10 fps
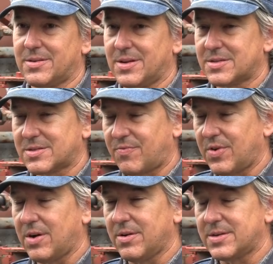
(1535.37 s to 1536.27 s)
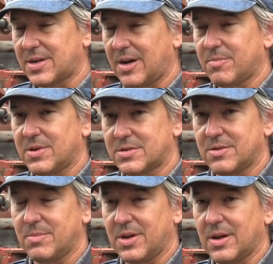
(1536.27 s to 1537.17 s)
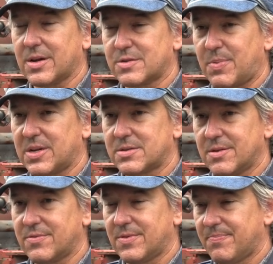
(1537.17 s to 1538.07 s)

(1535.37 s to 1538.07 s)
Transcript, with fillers: It's very time consuming and expensive.